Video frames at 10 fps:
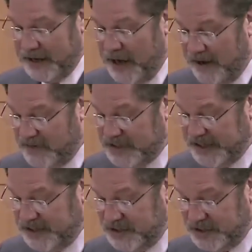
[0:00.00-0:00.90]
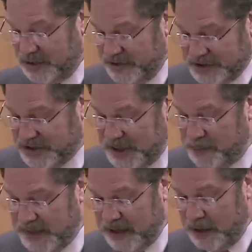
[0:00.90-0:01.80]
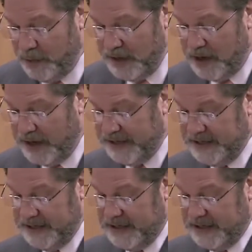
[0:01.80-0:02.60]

of conversation. So there's something going on.